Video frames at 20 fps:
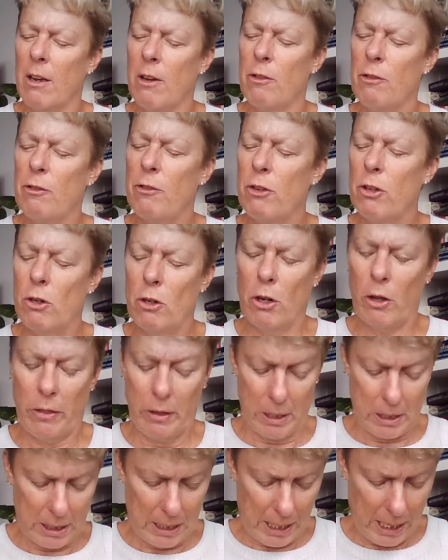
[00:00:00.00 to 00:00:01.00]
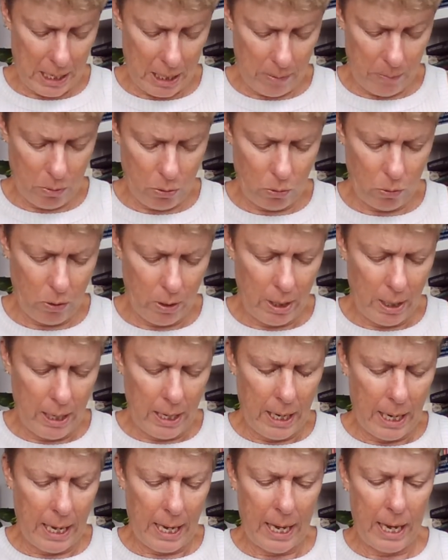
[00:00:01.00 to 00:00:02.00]
food on the table,
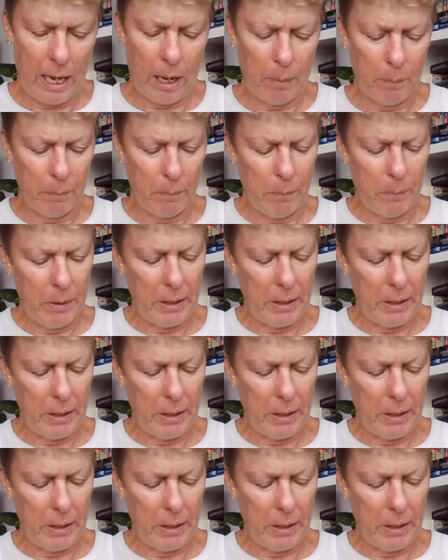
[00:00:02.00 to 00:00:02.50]
um,